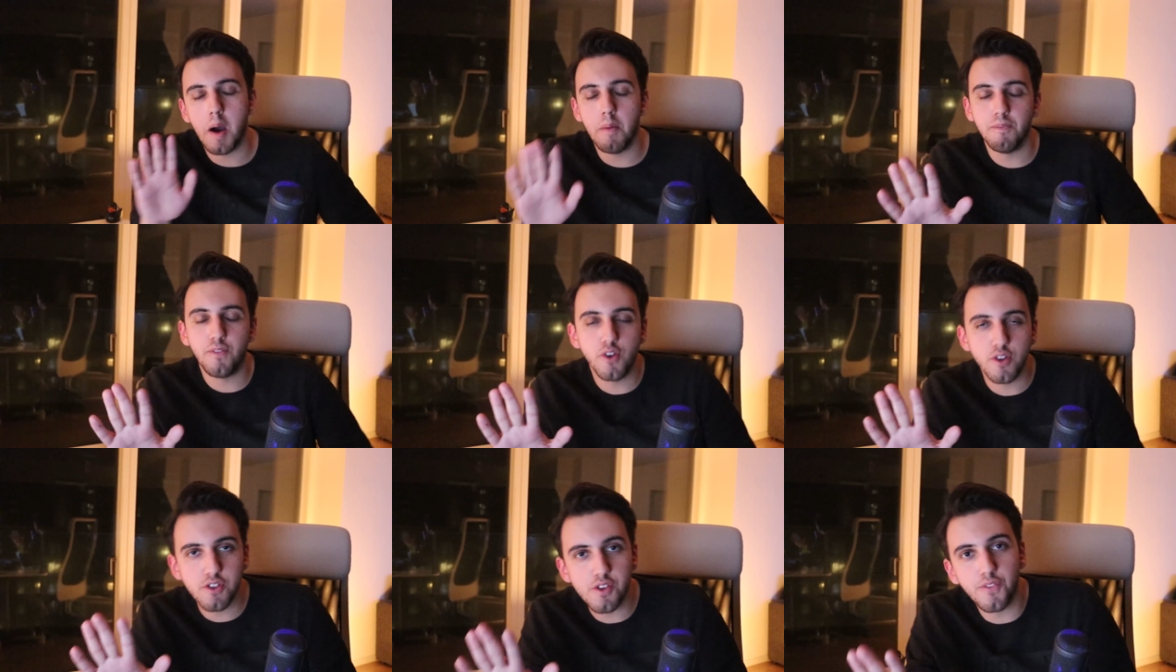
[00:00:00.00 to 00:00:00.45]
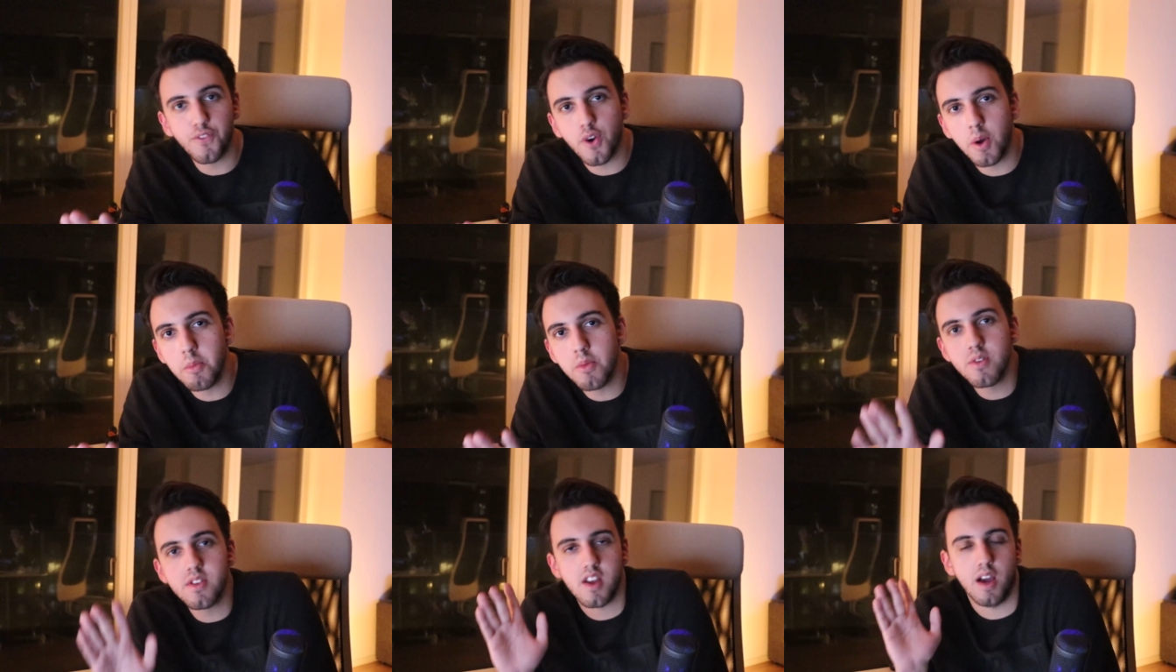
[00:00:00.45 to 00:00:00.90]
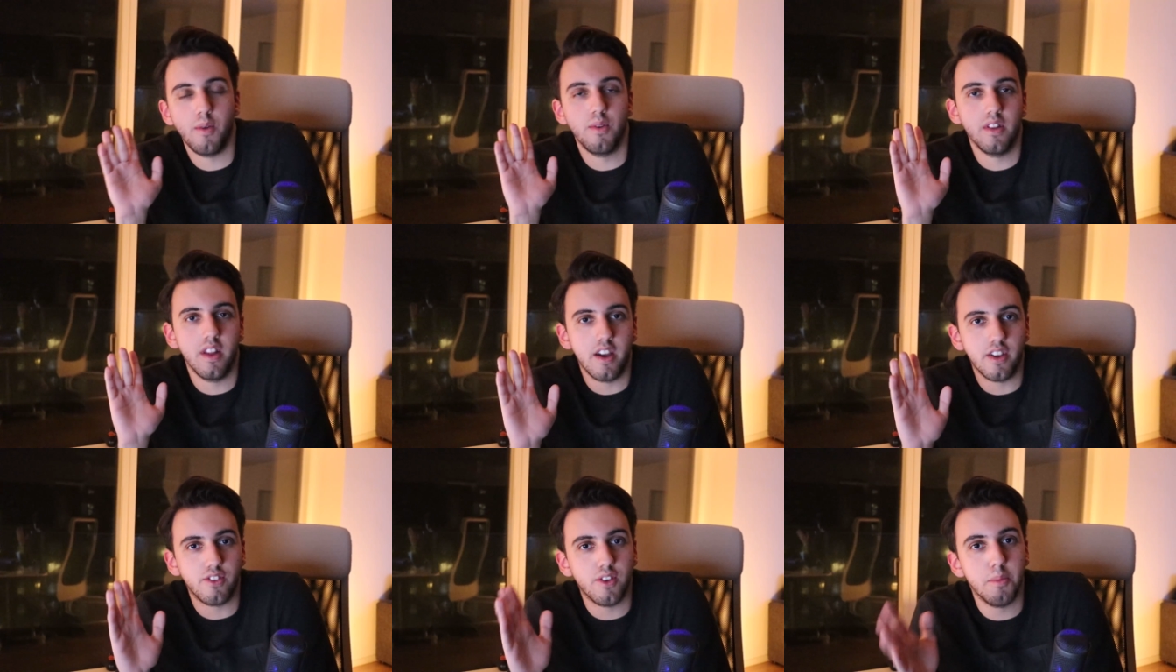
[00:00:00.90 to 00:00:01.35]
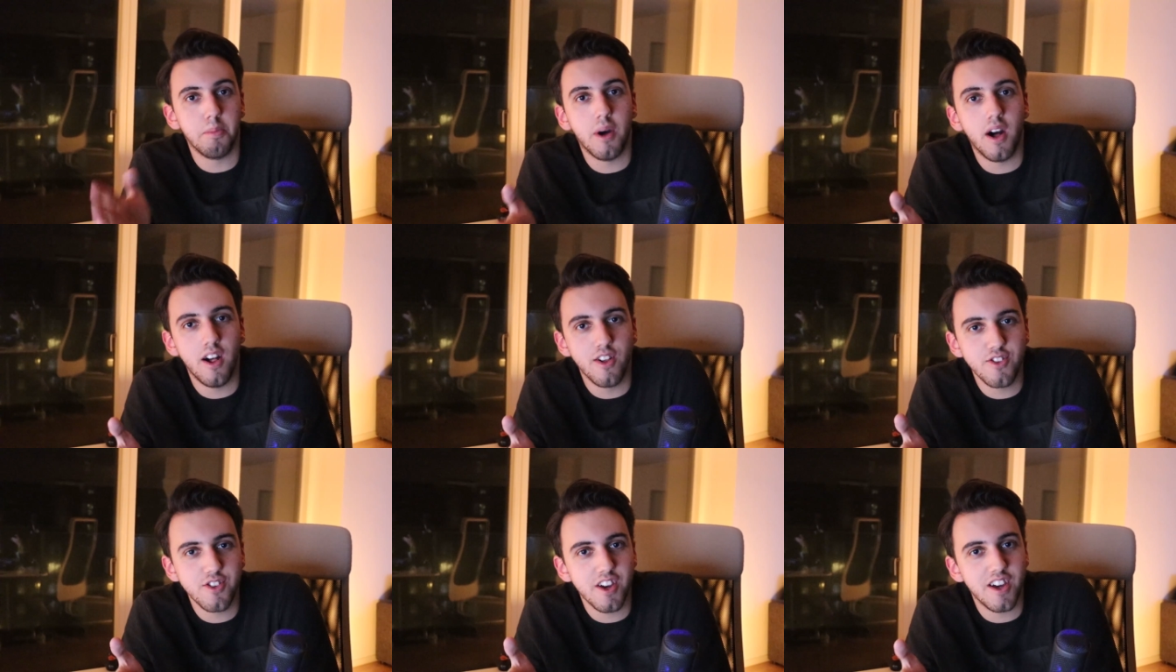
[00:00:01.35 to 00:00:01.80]
Mom, first and foremost, I would like to
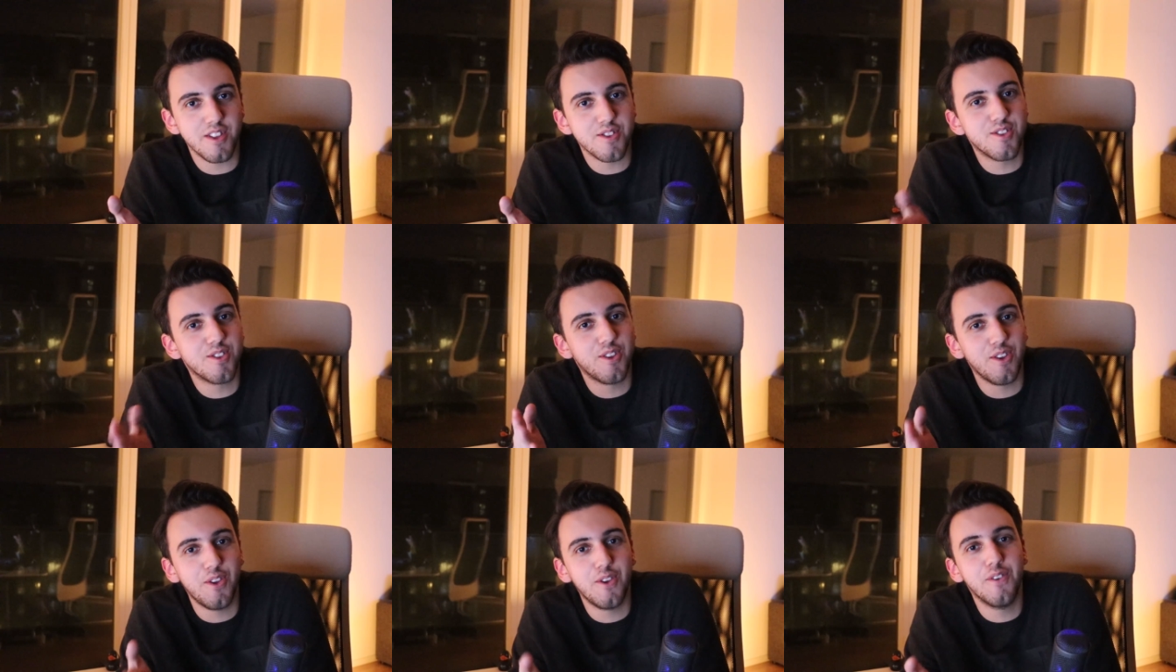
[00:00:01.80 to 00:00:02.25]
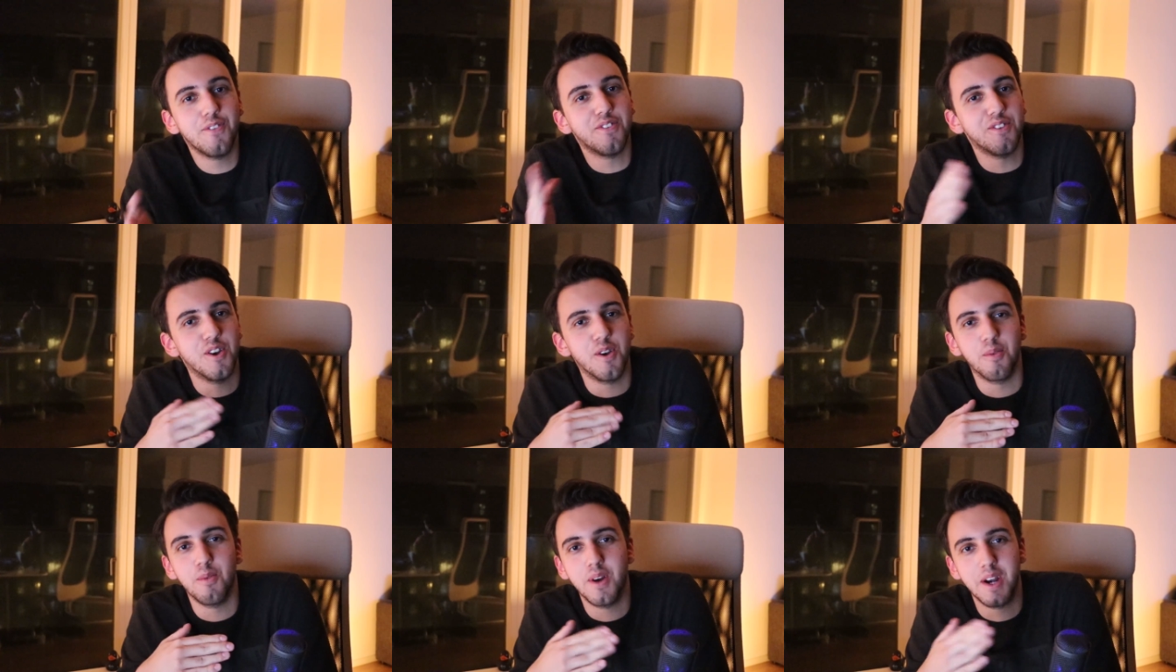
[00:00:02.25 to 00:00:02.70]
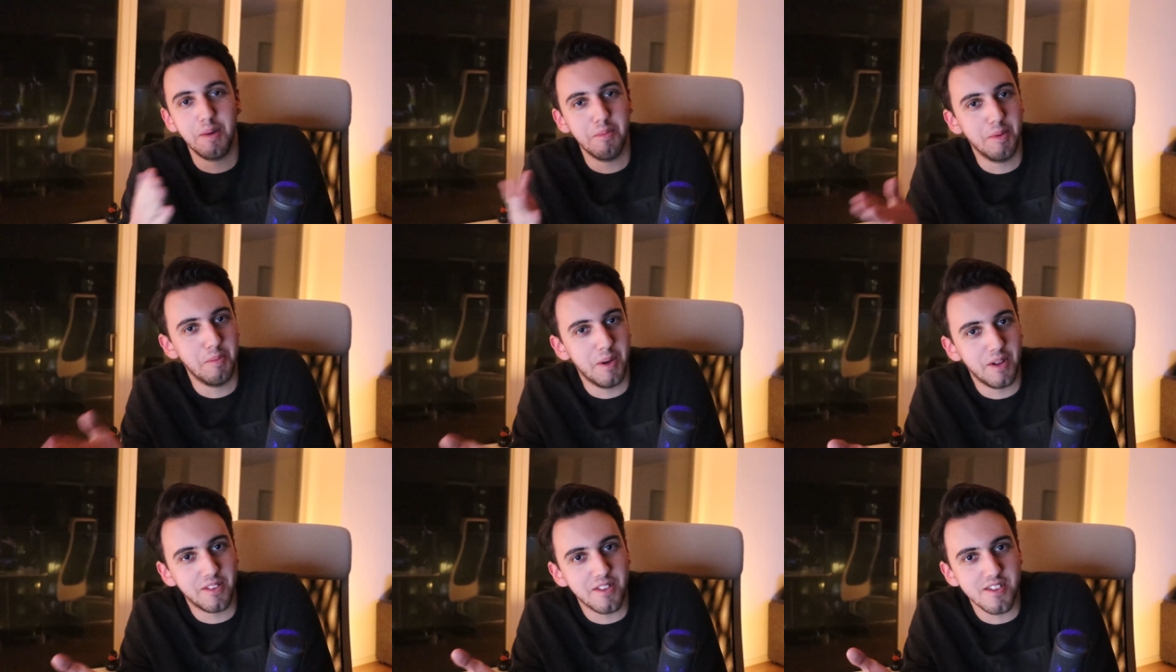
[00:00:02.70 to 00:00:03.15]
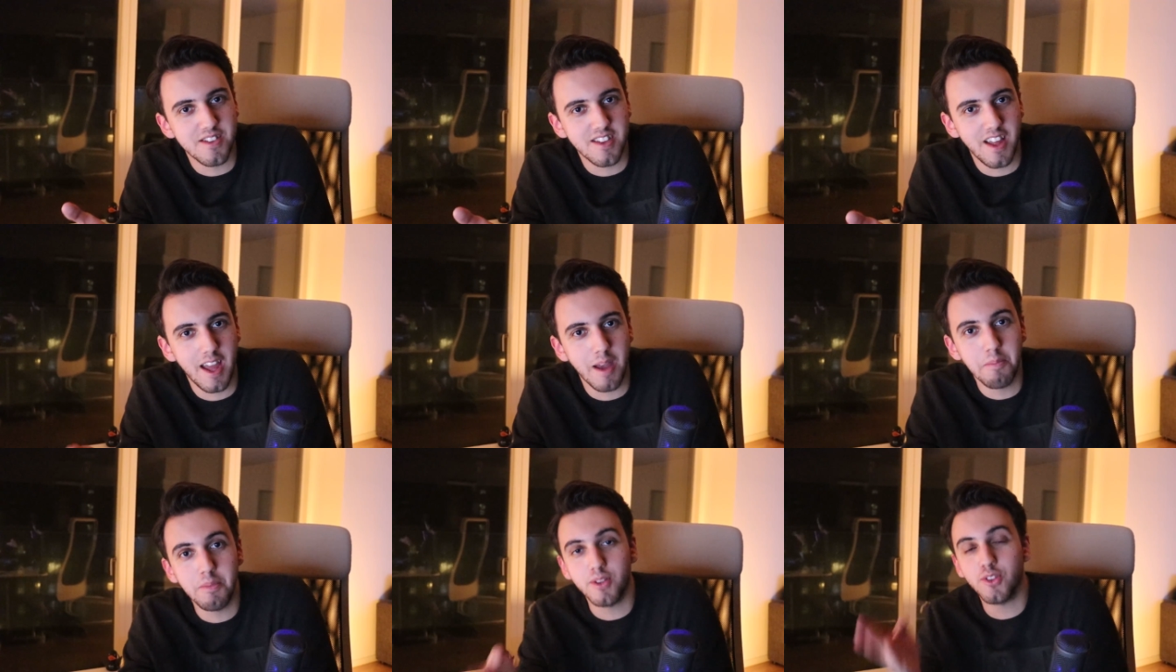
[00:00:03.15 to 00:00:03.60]
apologize to you for what I'm about to
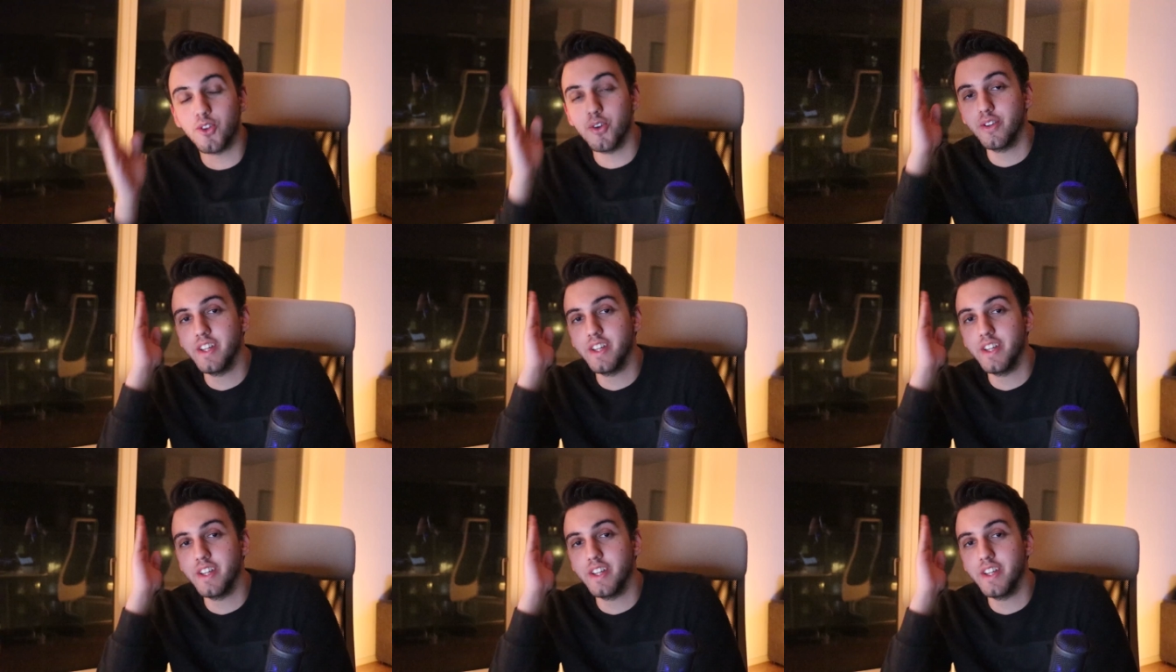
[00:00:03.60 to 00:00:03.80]
say, but